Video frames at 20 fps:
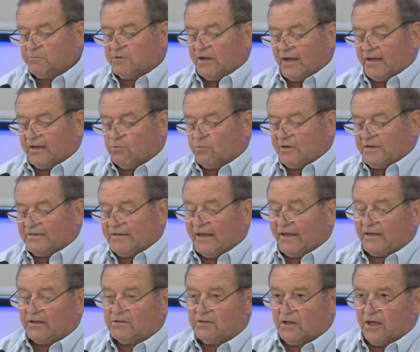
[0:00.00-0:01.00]
like we
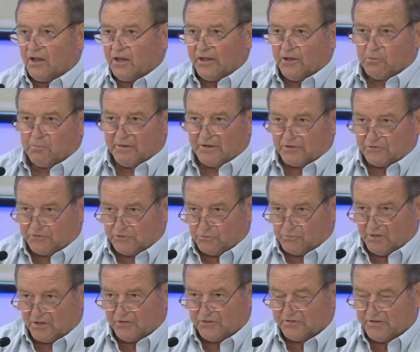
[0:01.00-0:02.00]
take a little bit of too
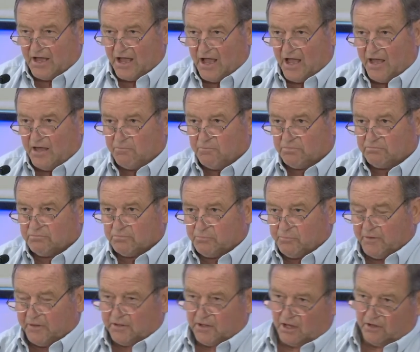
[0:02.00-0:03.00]
much time,
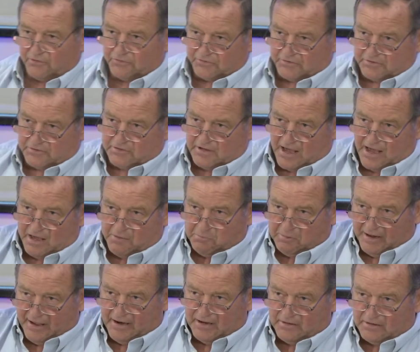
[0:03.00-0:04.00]
because time
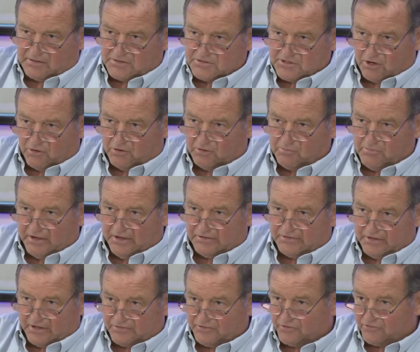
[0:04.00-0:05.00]
planning and zoning meets,
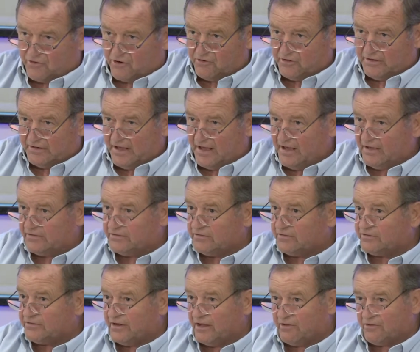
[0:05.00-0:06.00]
that's 30 days, and
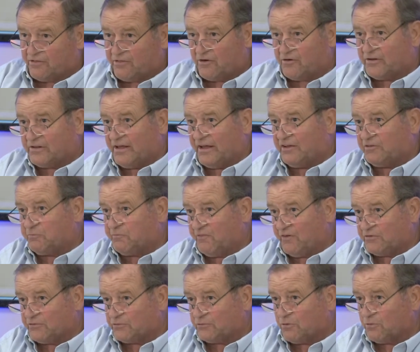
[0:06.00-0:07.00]
it's another 30 days
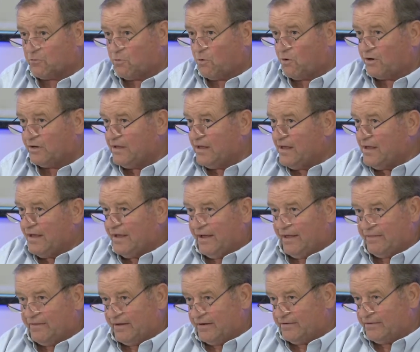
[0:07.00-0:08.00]
physical court,
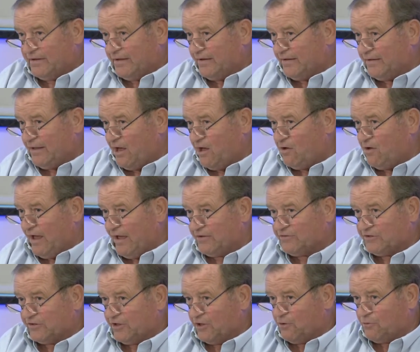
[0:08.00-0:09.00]
and then it all has
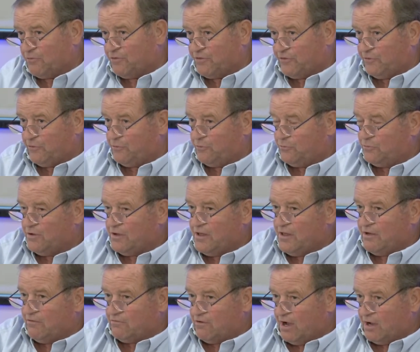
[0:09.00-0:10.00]
to go through
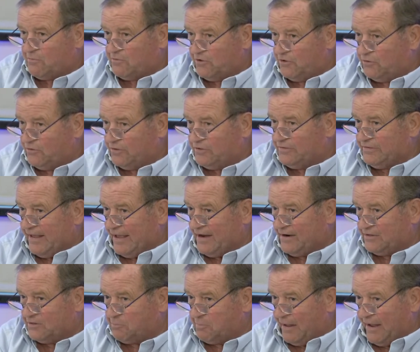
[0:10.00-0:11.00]
Robert Hewitt down
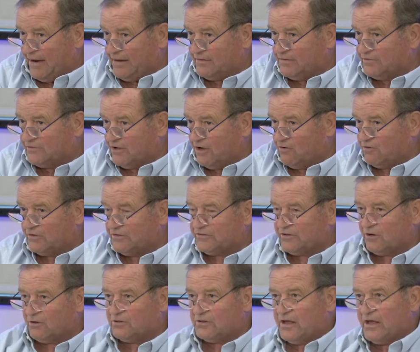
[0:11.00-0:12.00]
at the planning and zoning.
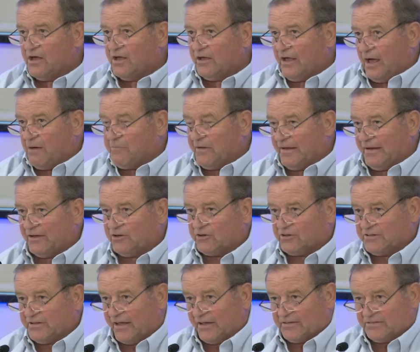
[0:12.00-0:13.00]
So, I mean, it
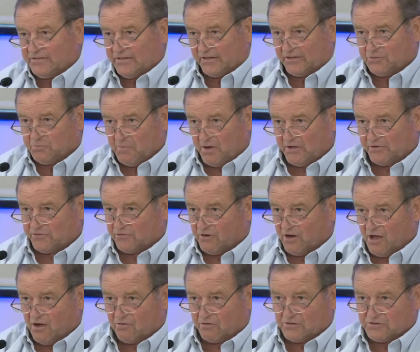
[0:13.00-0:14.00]
could take 6 months or
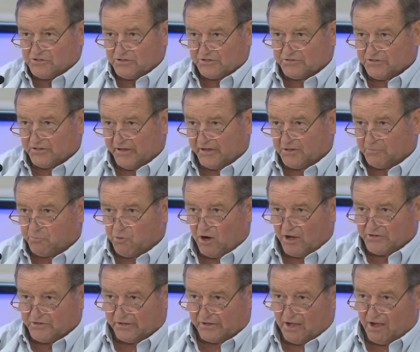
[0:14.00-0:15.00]
longer just to get a
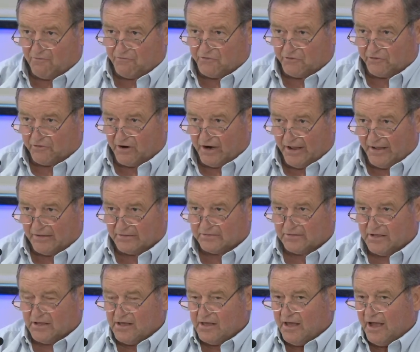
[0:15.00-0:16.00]
project off the ground.
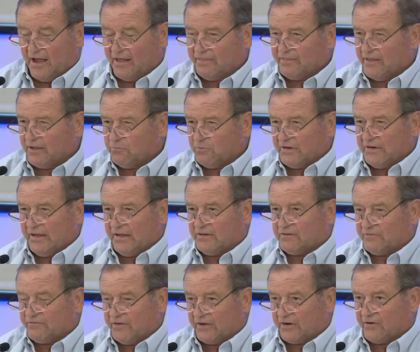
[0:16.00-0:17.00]
I think we need
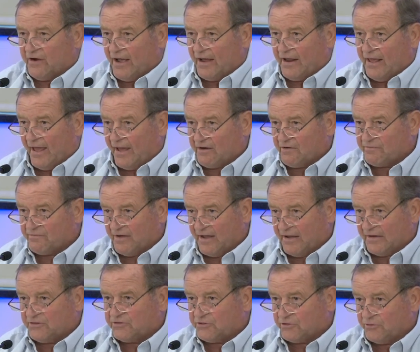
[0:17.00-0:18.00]
to figure out how to
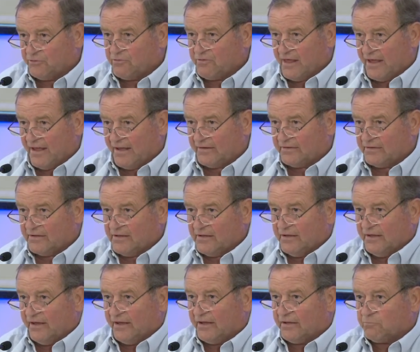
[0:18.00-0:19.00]
fine-tune that
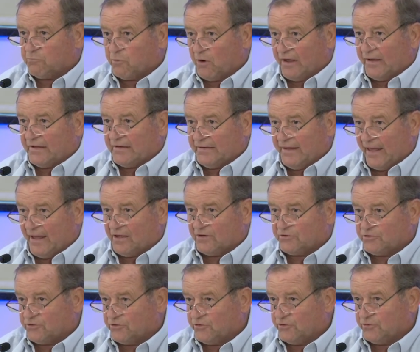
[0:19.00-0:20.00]
and bring it down
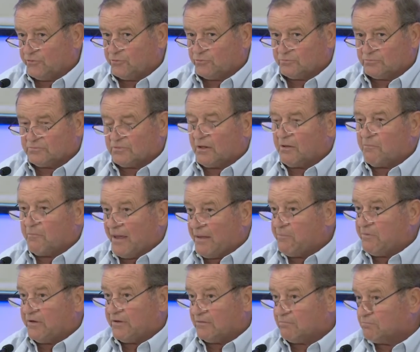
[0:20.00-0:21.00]
to
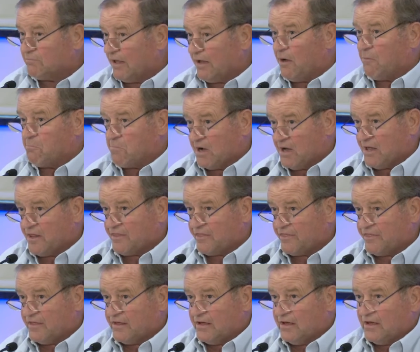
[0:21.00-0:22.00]
maybe a
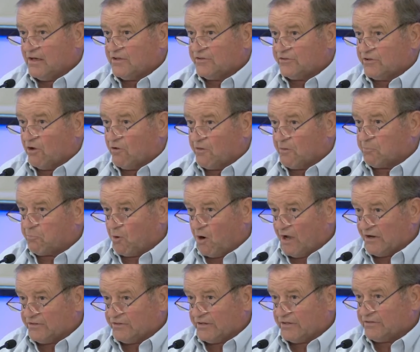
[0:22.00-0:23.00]
month so that
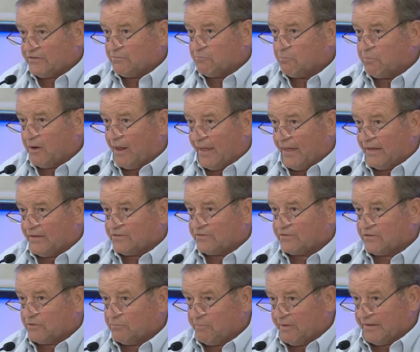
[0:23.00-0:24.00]
projects and plans
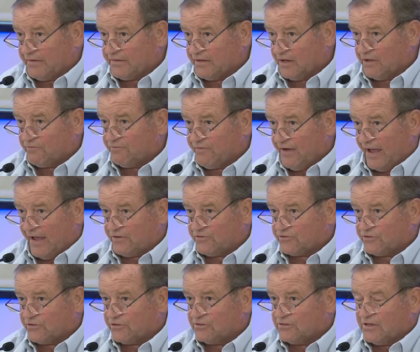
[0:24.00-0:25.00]
could be done
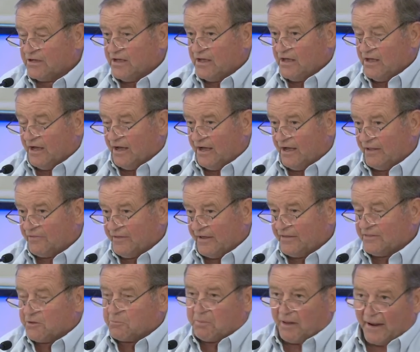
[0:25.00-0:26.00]
faster. I
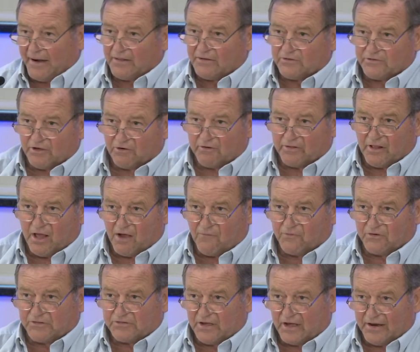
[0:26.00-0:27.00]
think the planning and zoning
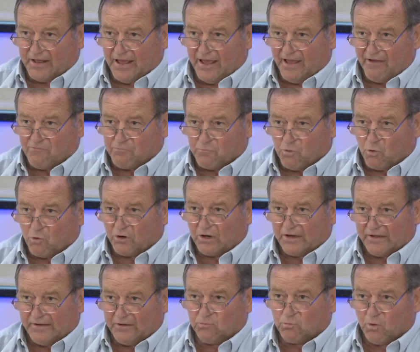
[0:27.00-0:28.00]
office ought to have more
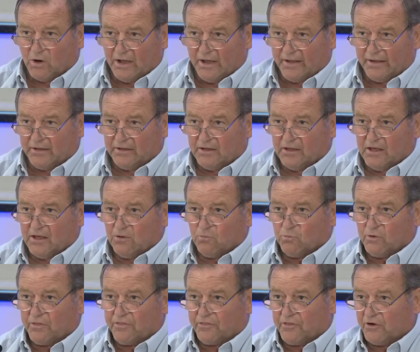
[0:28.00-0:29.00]
leeway
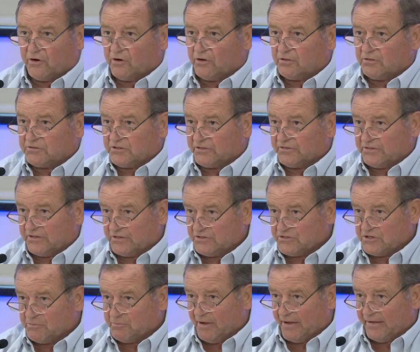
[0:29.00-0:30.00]
with their
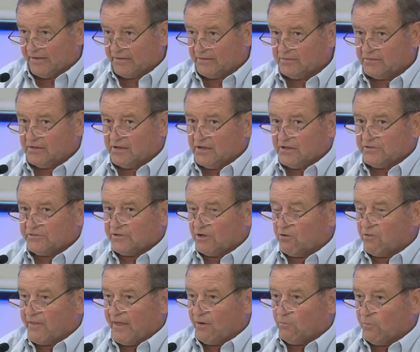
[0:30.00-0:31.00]
decision-making
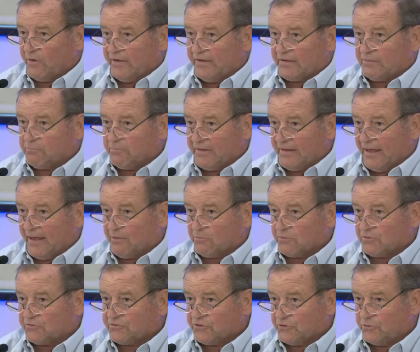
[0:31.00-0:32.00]
so that we can be
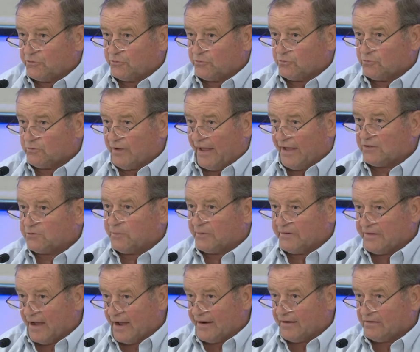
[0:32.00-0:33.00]
able to
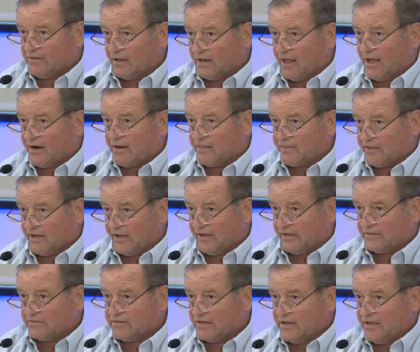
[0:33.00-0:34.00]
expedite a lot of
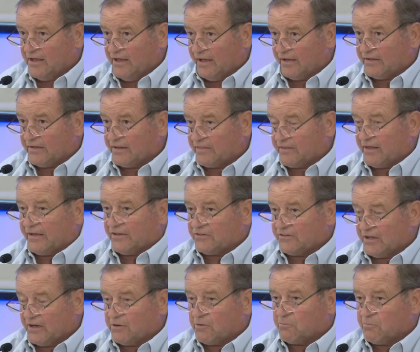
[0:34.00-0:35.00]
things and get things
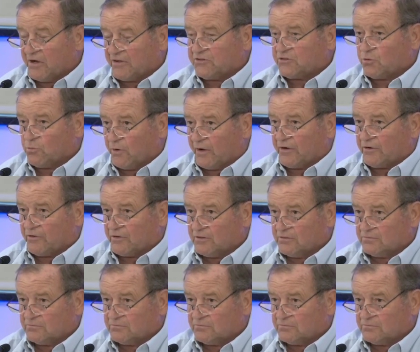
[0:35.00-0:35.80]
done much quicker.